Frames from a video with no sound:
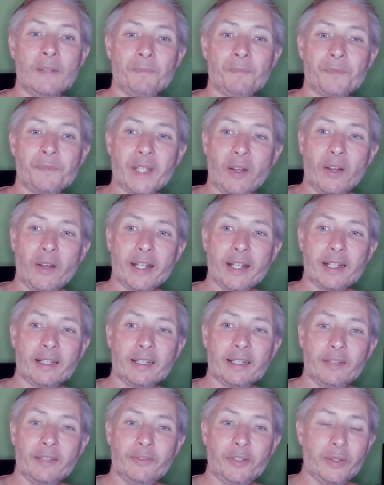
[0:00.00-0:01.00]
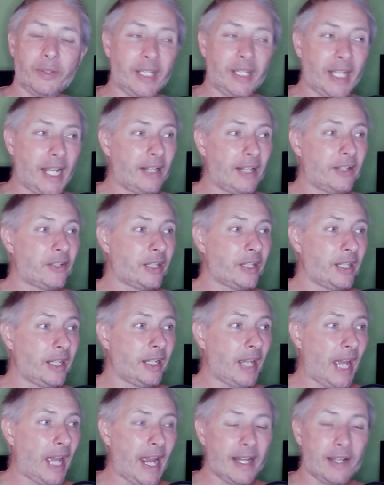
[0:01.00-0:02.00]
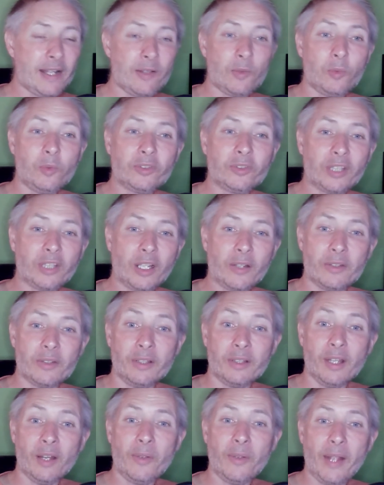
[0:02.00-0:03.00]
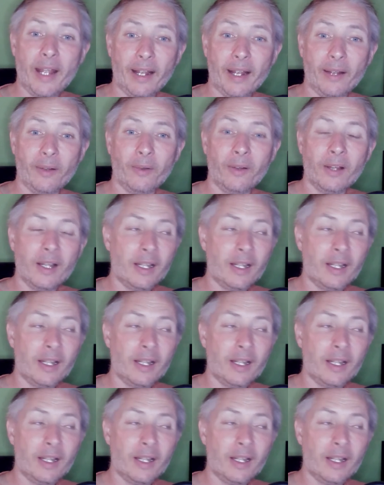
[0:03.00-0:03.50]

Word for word: that I can give you the energy and also the know how